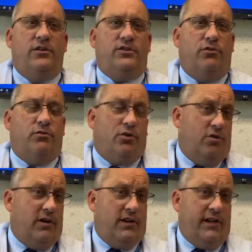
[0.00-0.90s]
So
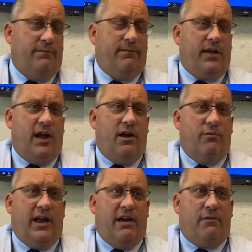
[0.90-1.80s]
currently, uh,
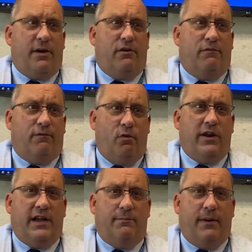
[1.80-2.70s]
we have about
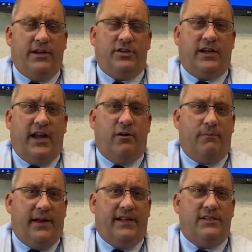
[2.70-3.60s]
forty patient care
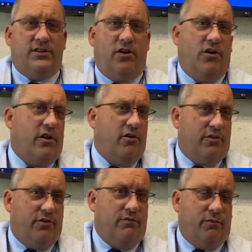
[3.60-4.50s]
beds on our
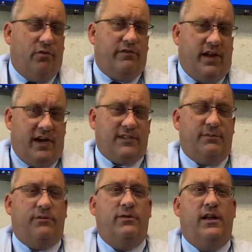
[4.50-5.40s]
third floor of the
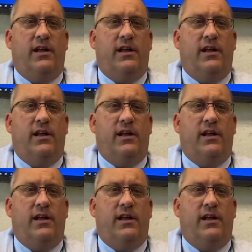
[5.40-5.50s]
hospital